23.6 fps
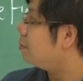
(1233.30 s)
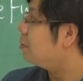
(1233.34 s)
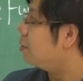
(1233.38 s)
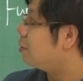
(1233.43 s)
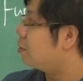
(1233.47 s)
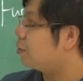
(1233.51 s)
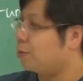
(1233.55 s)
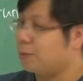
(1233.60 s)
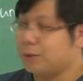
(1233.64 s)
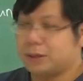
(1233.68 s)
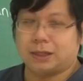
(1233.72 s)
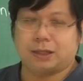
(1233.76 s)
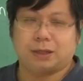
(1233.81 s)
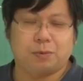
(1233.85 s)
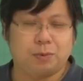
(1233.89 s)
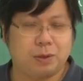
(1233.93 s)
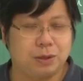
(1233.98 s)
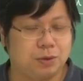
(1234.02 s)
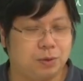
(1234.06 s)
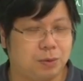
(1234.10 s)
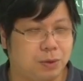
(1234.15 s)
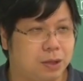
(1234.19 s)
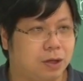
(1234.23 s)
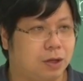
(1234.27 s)
So what is a
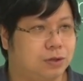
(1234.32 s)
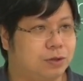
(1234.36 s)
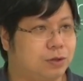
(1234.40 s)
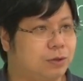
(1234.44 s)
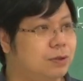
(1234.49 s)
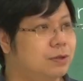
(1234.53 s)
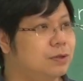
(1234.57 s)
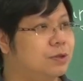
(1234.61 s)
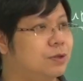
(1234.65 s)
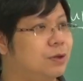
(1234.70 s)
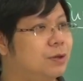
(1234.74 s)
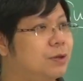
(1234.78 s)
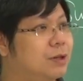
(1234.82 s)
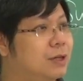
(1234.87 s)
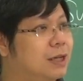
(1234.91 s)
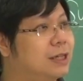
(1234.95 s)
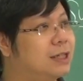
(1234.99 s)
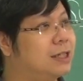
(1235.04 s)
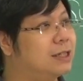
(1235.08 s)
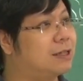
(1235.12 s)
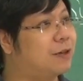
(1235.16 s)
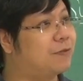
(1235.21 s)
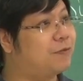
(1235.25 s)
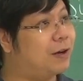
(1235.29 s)
one-to-one onto? So
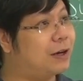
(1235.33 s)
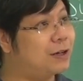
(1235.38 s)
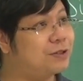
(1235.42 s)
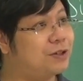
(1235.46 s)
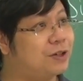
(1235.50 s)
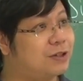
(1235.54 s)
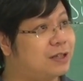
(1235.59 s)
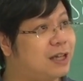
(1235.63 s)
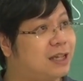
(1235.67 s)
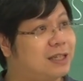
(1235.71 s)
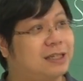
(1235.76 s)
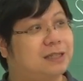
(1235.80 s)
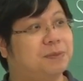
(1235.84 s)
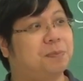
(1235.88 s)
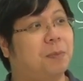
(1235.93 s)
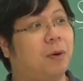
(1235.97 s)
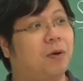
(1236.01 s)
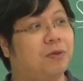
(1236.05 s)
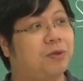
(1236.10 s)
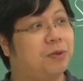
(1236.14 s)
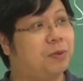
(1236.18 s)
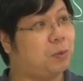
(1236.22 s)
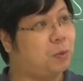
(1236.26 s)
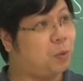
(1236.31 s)
it is a function that is
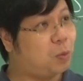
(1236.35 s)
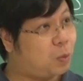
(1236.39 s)
both